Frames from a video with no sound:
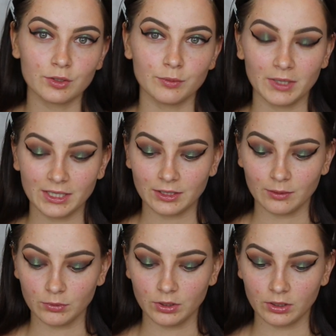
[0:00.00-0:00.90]
to make
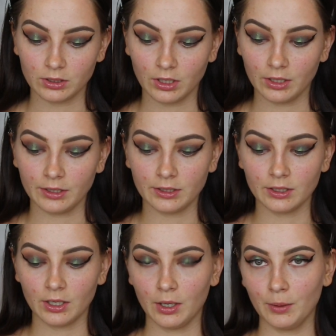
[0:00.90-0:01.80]
them look
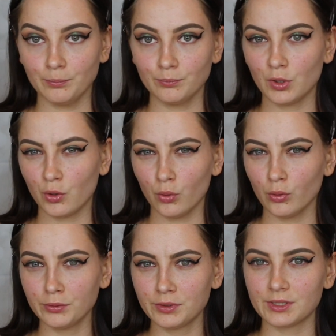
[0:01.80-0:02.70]
like
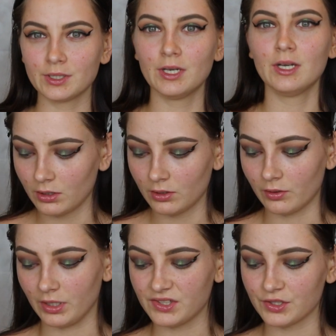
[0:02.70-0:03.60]
horns.
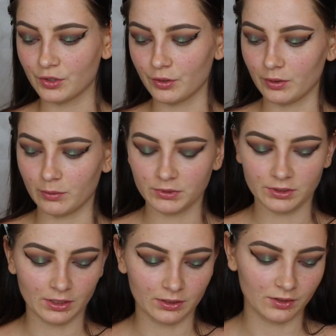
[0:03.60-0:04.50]
Right, so I'm
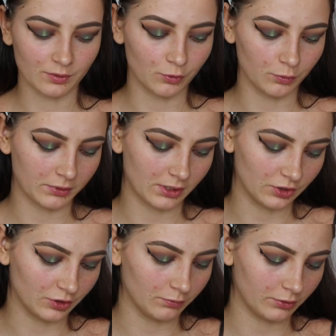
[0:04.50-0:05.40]
going to take the small
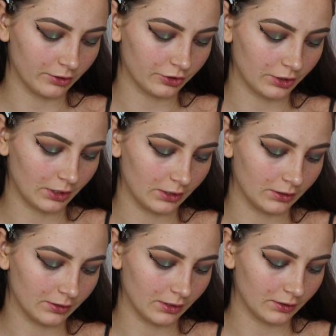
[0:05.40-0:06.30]
precision brush again
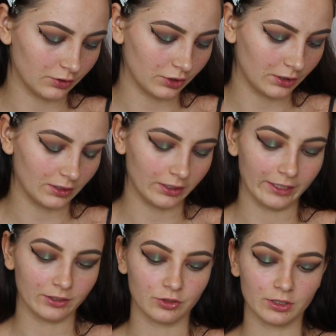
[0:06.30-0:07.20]
and take the shade
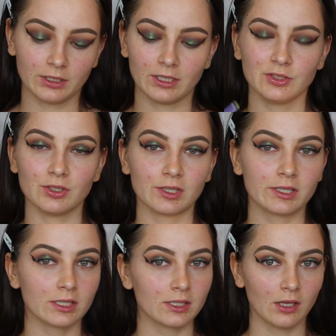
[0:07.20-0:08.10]
Electric and
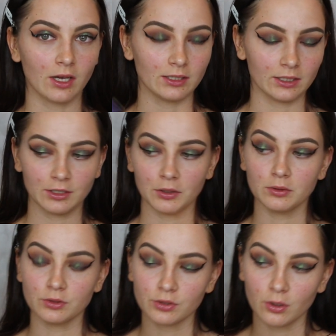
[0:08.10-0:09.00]
just slightly go
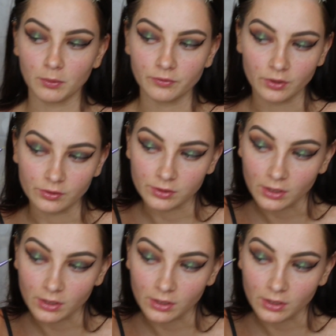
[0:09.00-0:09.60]
on top of those